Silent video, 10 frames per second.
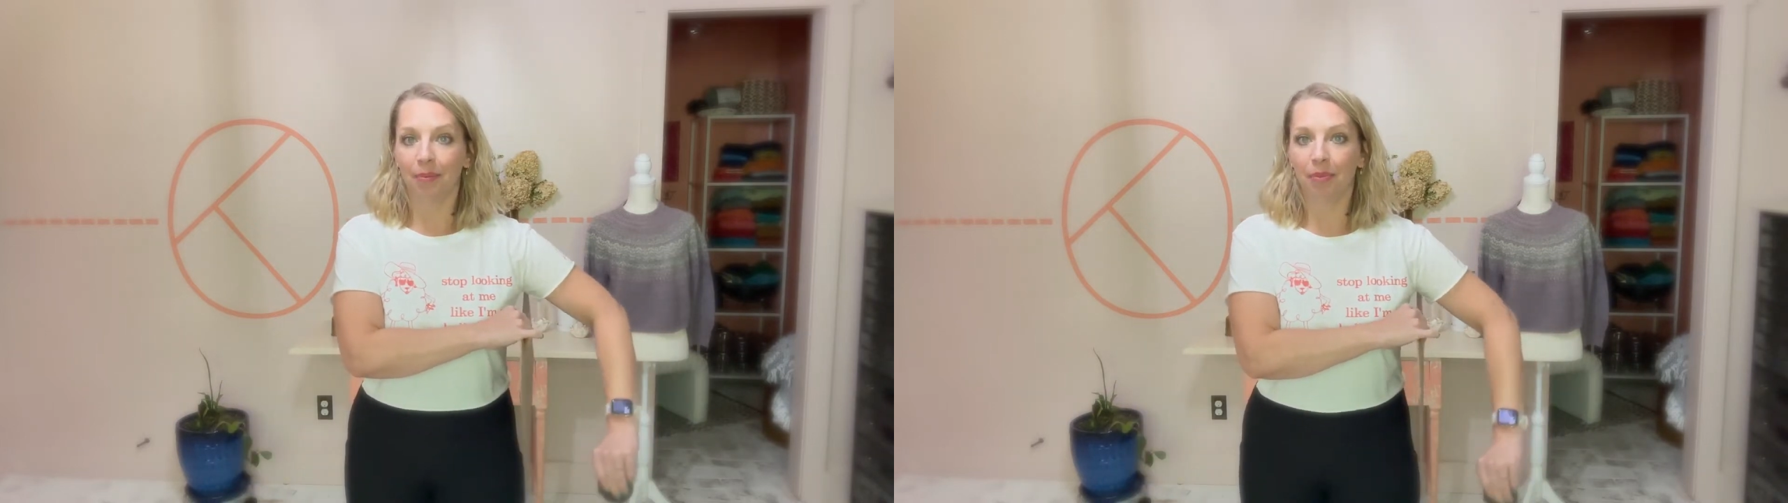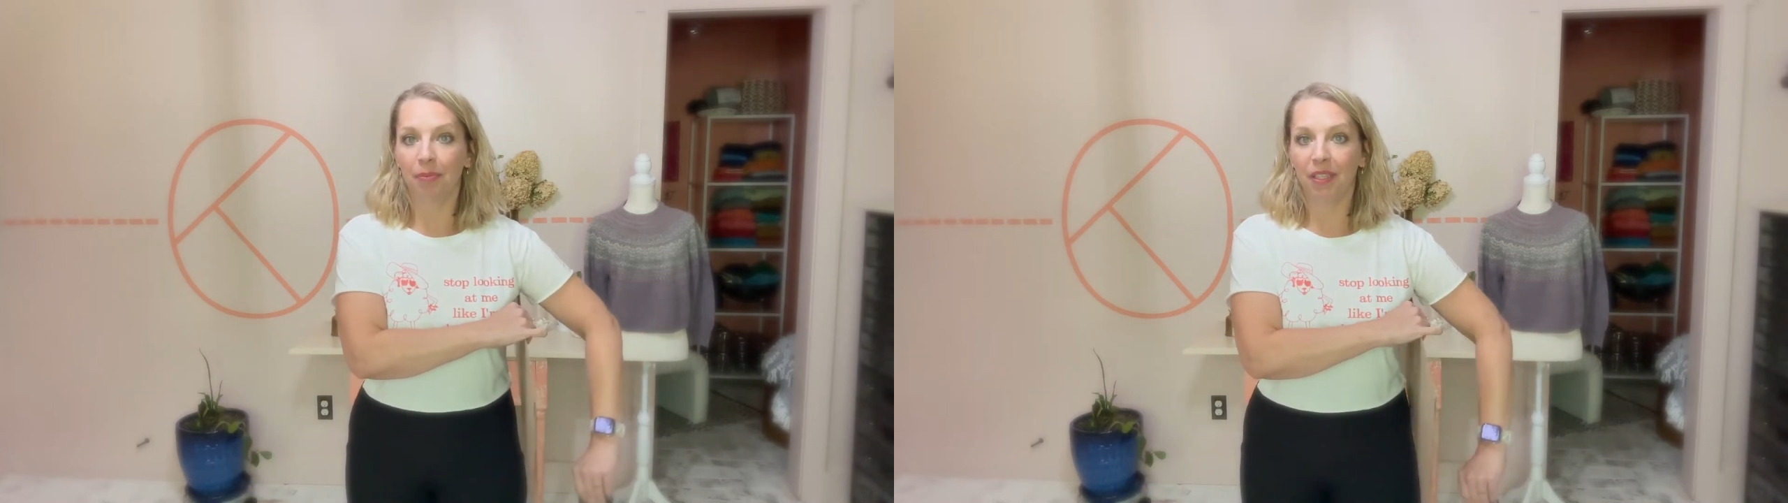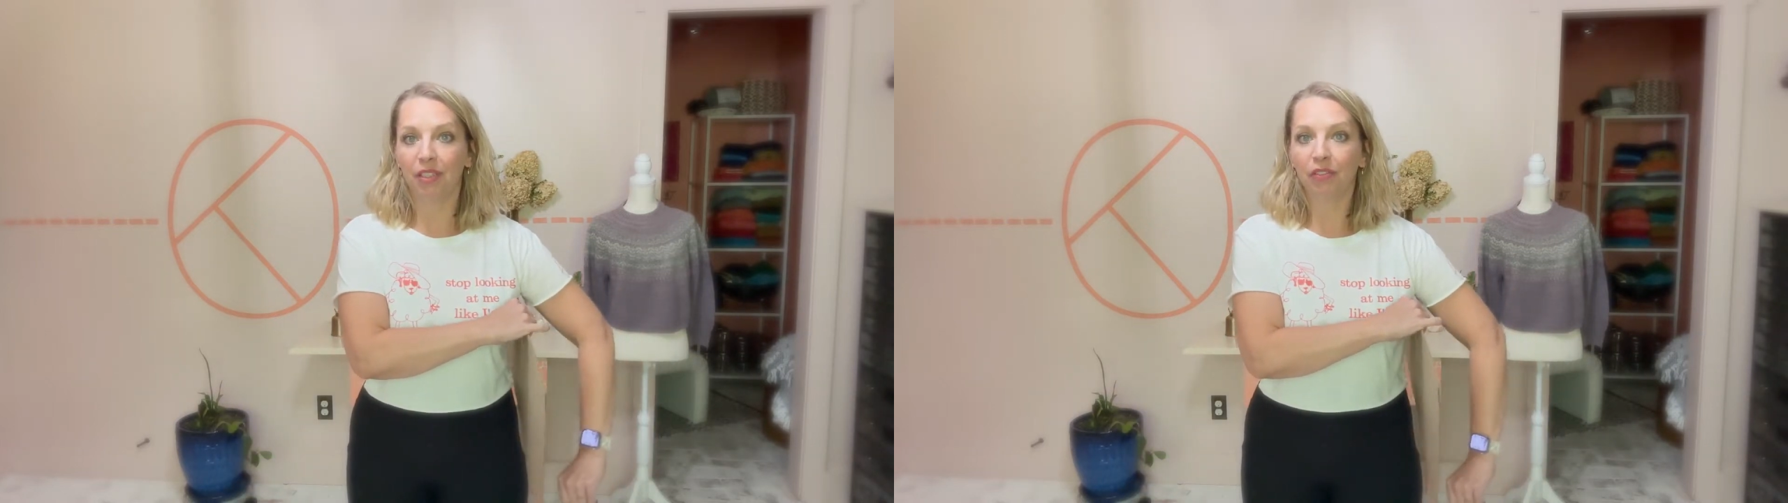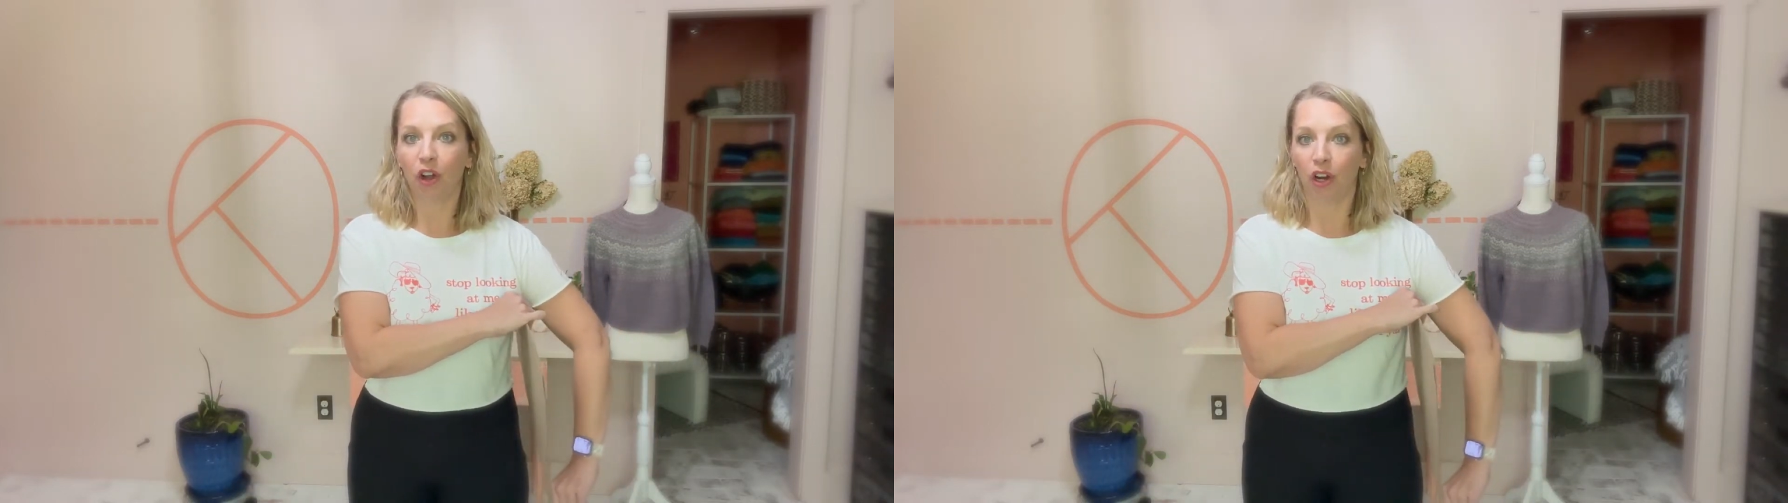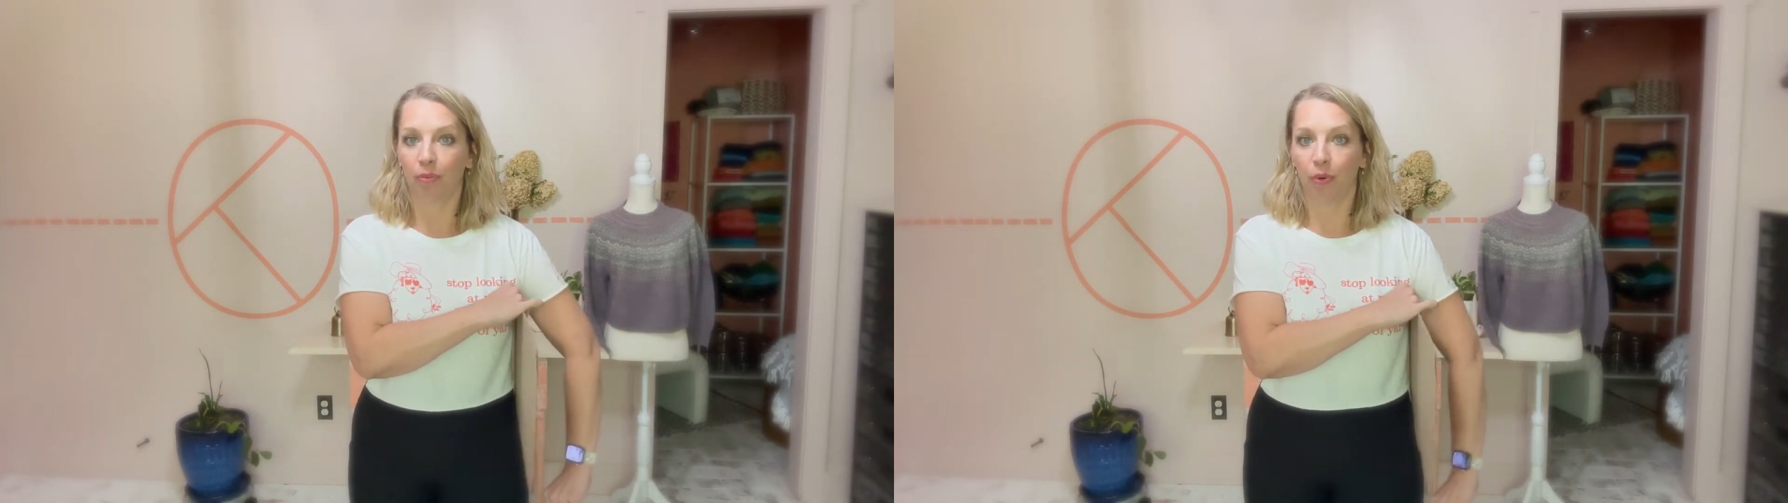the piece of
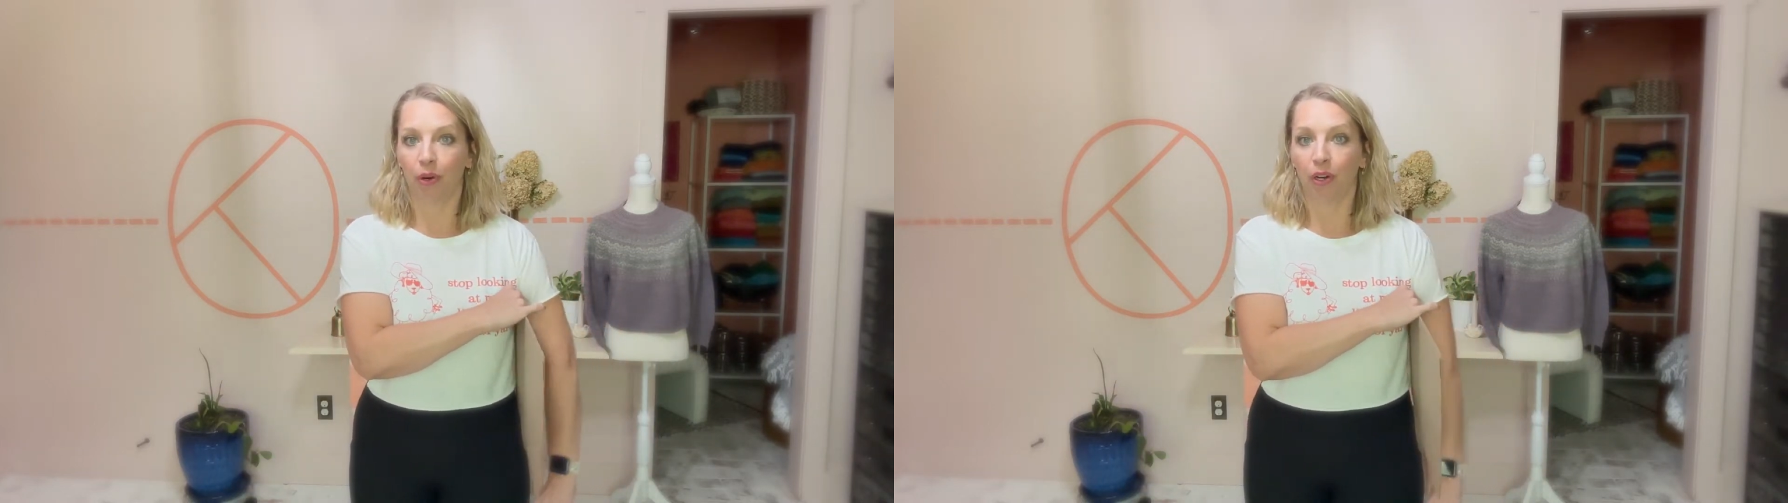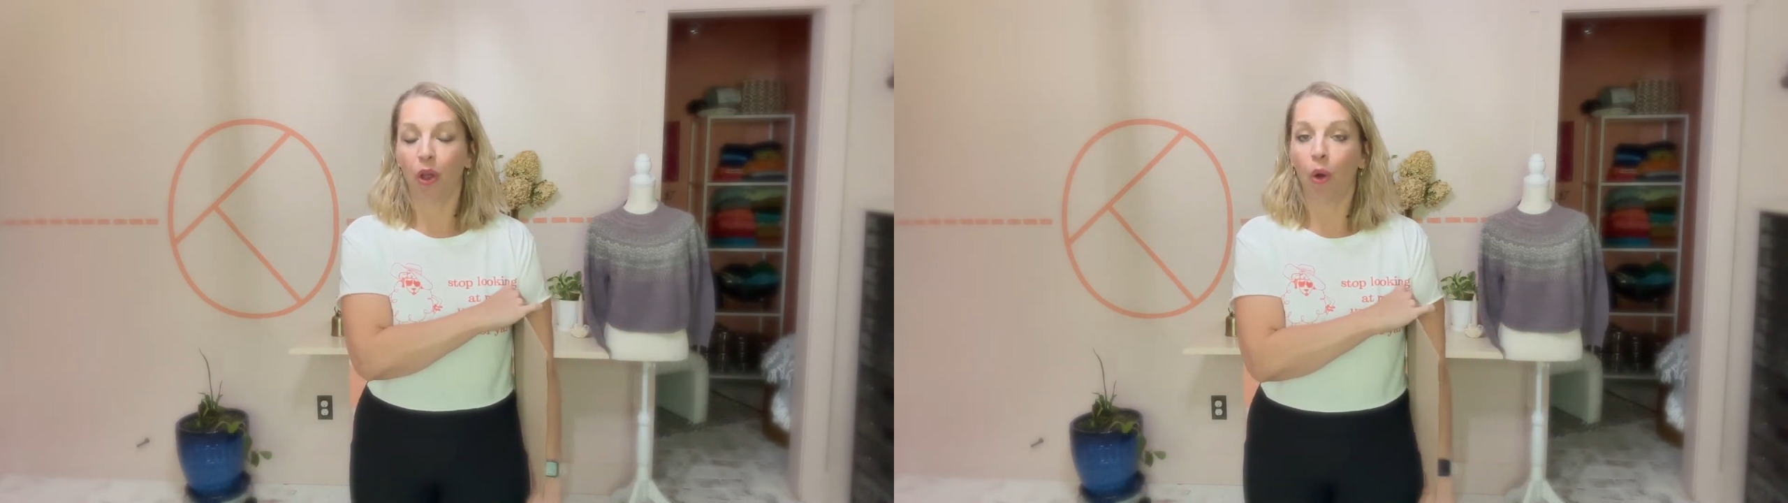cardboard,